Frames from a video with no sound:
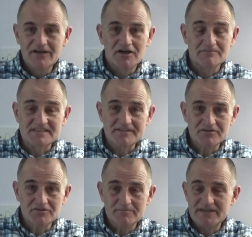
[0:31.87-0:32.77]
I'm still
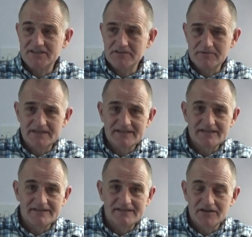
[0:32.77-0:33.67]
going to be doing
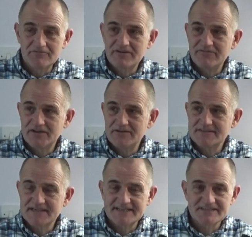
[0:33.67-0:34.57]
gun
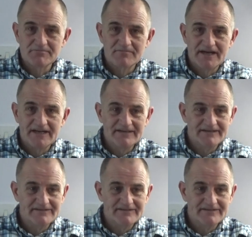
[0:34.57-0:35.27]
reviews as and when